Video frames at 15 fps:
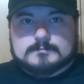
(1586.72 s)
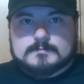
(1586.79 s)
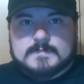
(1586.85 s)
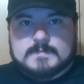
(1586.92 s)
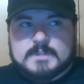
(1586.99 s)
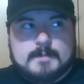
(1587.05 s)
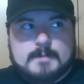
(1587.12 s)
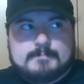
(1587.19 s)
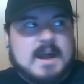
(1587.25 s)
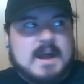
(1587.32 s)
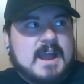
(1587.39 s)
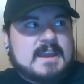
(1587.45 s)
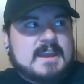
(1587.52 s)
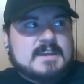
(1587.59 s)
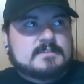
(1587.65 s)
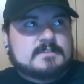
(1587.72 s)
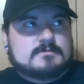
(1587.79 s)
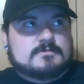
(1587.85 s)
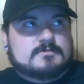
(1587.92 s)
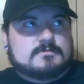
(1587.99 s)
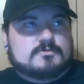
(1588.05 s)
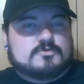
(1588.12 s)
They're
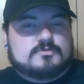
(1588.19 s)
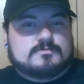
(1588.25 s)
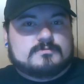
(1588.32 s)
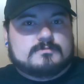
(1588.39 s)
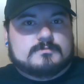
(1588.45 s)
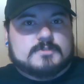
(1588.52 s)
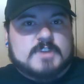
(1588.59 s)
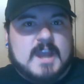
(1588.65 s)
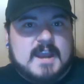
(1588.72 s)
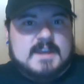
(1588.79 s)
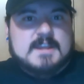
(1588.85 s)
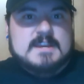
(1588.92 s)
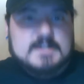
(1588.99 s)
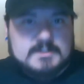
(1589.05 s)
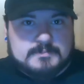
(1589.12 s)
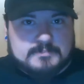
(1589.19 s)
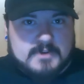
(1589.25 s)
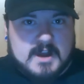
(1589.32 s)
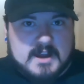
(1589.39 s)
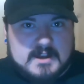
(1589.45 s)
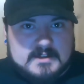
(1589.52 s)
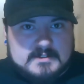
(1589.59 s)
buying Chinese
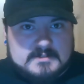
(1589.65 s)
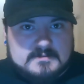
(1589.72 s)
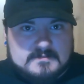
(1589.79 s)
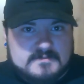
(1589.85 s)
products,